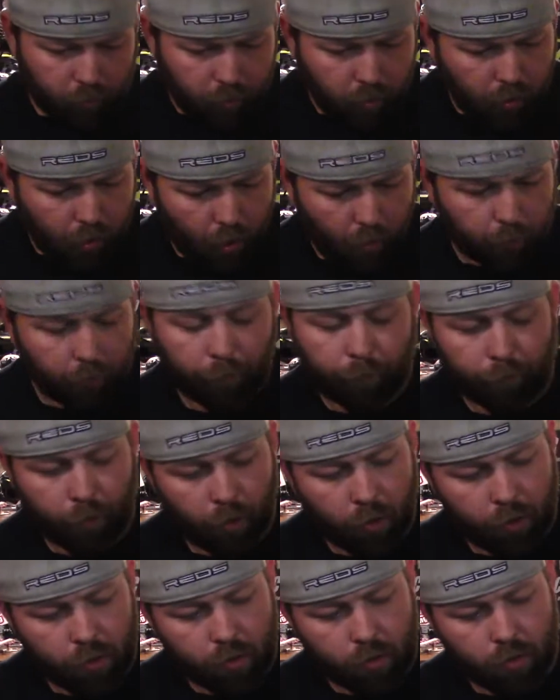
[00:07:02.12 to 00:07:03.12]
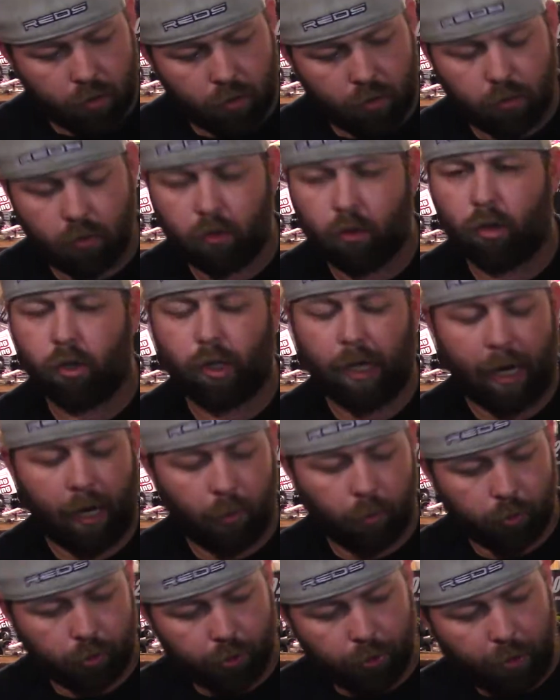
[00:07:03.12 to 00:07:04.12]
On the front
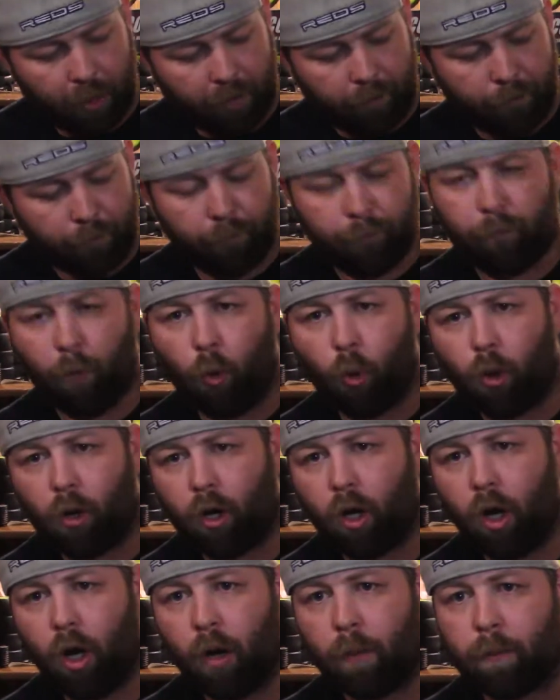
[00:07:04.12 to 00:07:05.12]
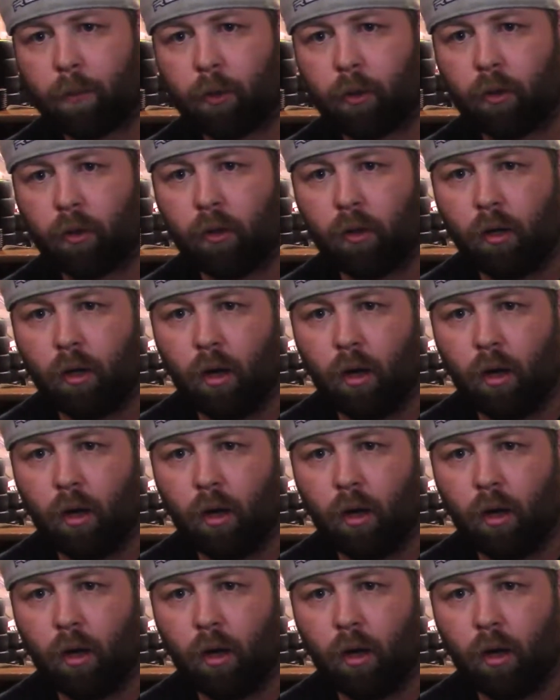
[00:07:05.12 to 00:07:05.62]
tower, you have 4 upper